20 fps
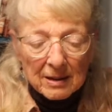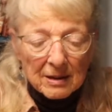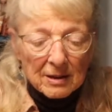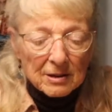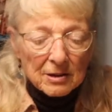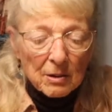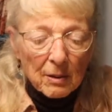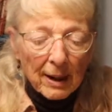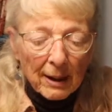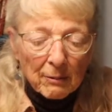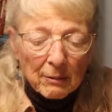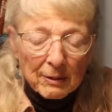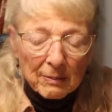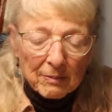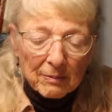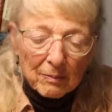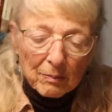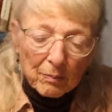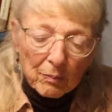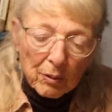So I
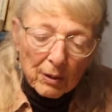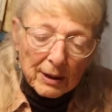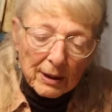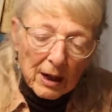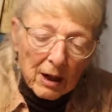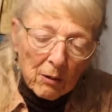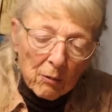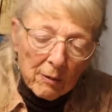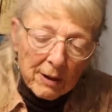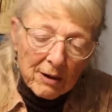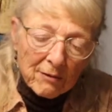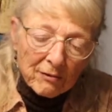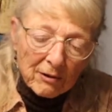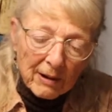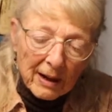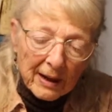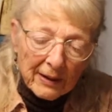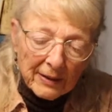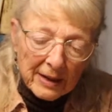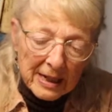would put a
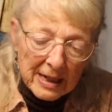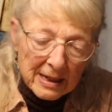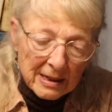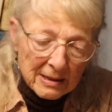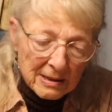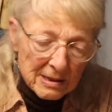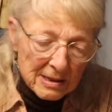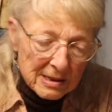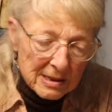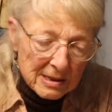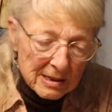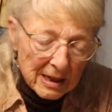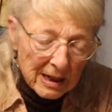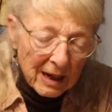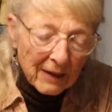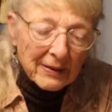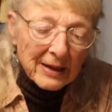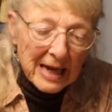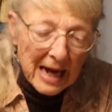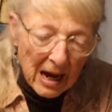weaver on the
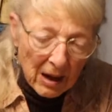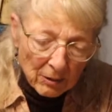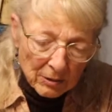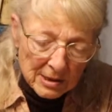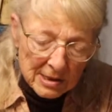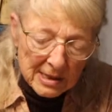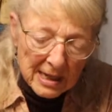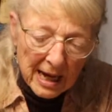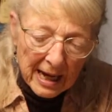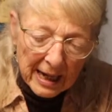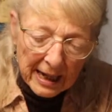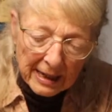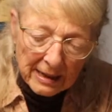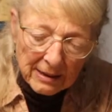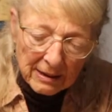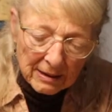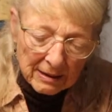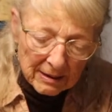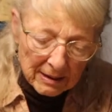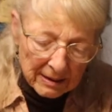
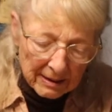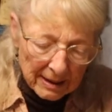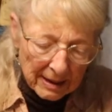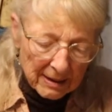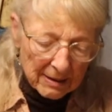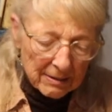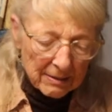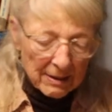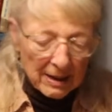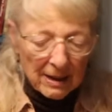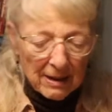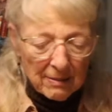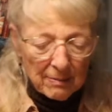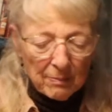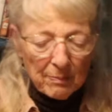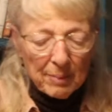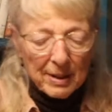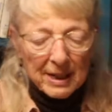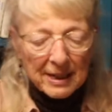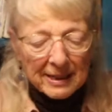outside
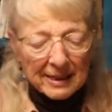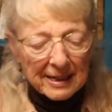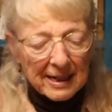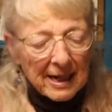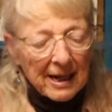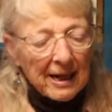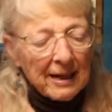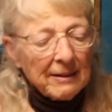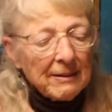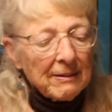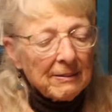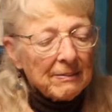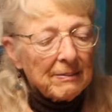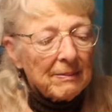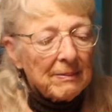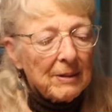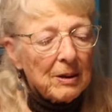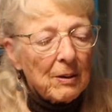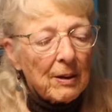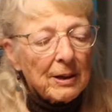and pin it on.
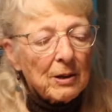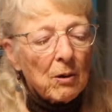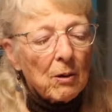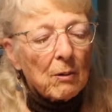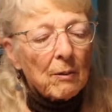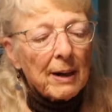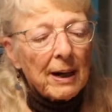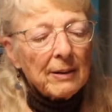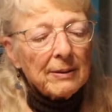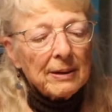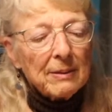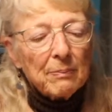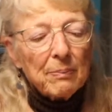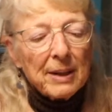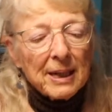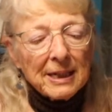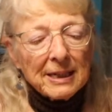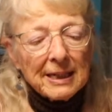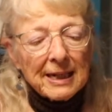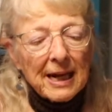You know, I go around and
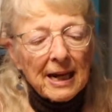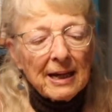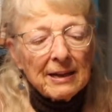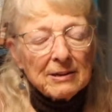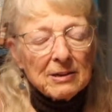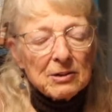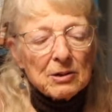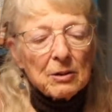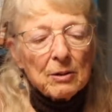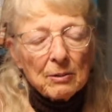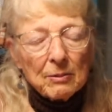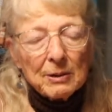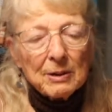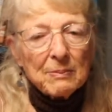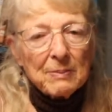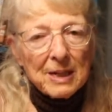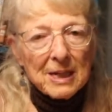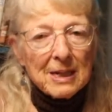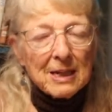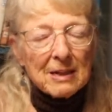pin it on so it
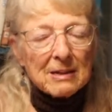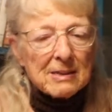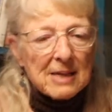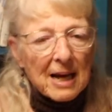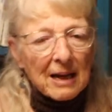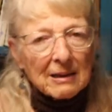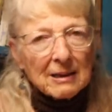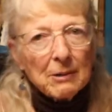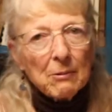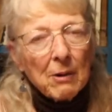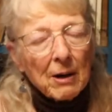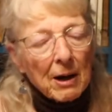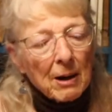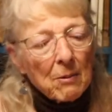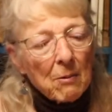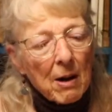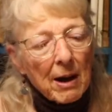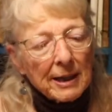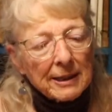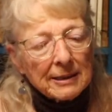would be exactly where I
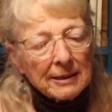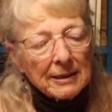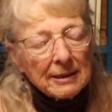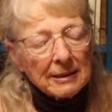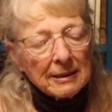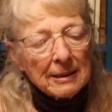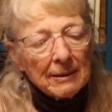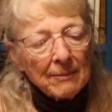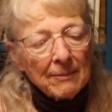wanted it.